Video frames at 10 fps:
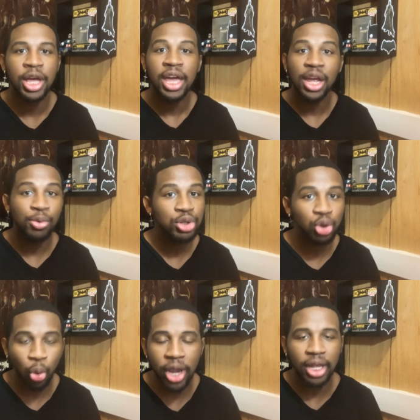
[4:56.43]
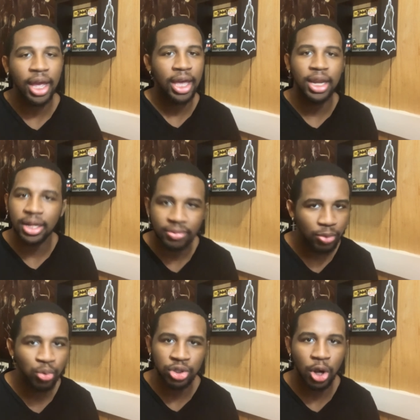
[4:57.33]
it was quick and it
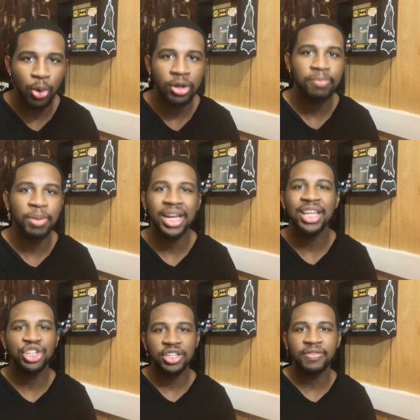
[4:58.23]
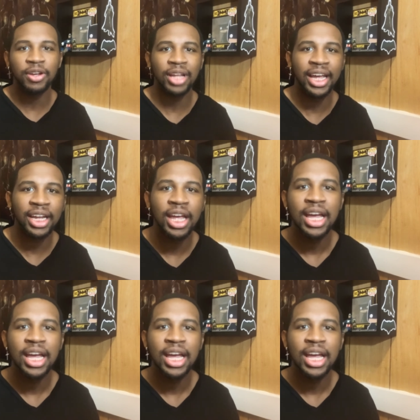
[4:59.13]
was going, but it just felt like